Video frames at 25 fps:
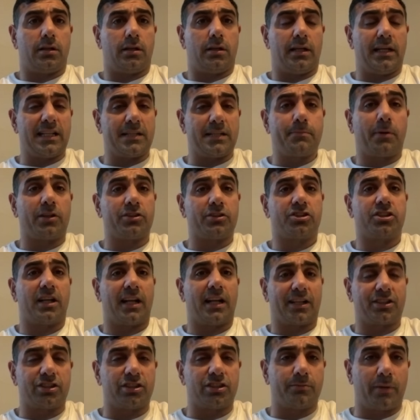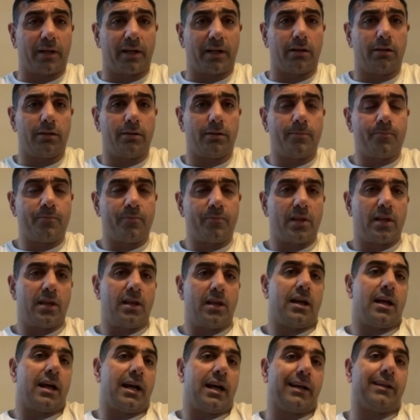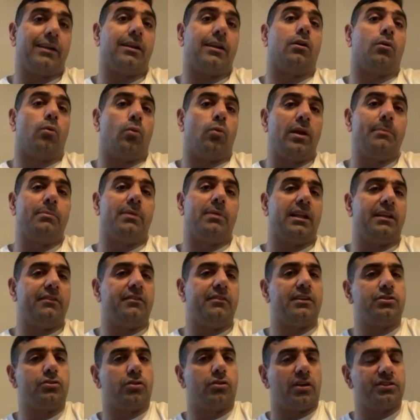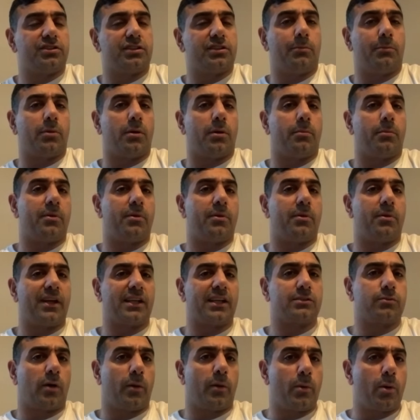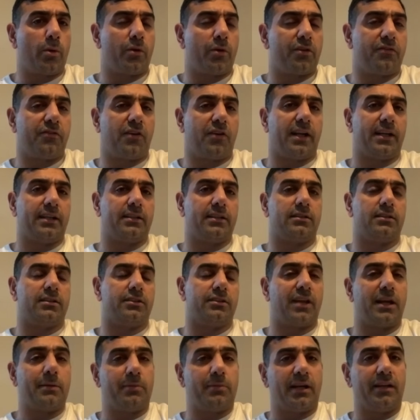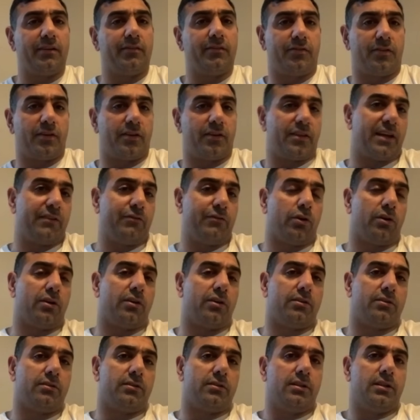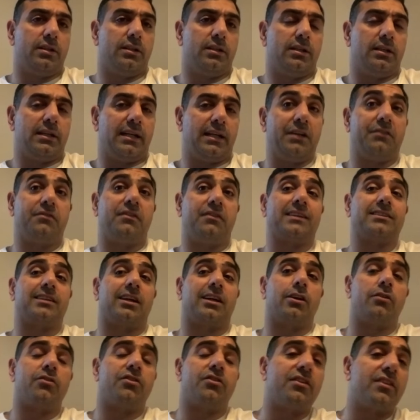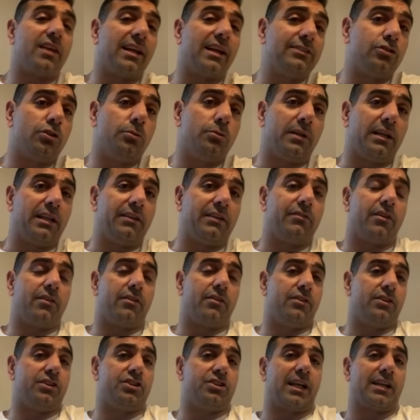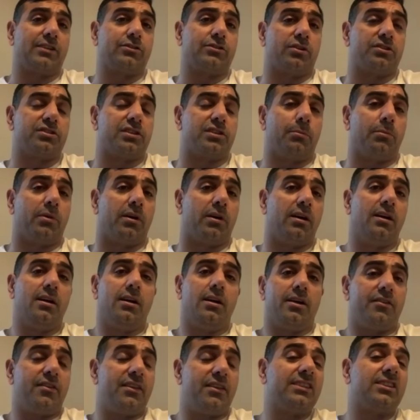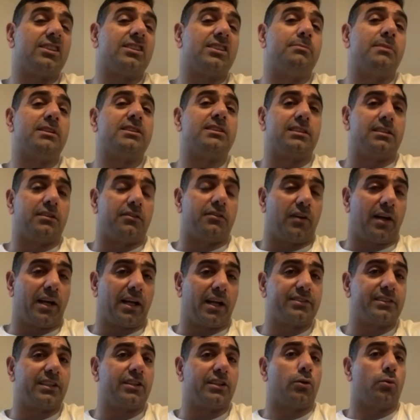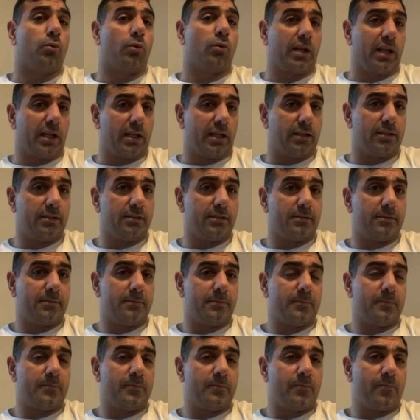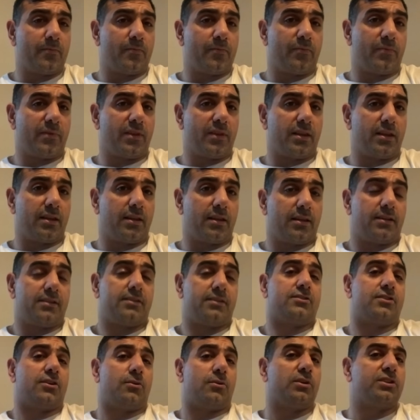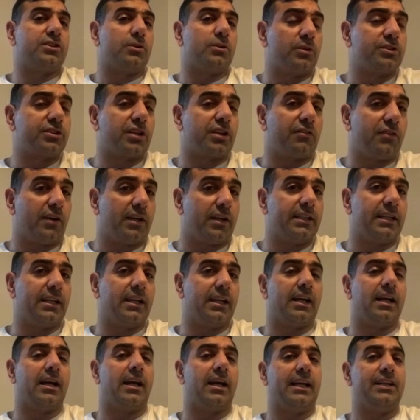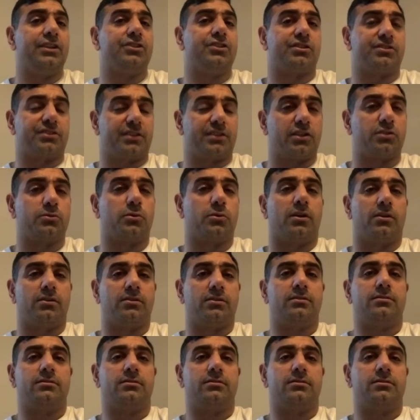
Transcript: His punch selection's better. And we believe he's got his number, but that's why we want the fight. They believe that they've got in fact, I don't think they do believe it, that Jake's got his number. And they're dismissing the fight because they don't want it. So which which I find uh, interesting as well.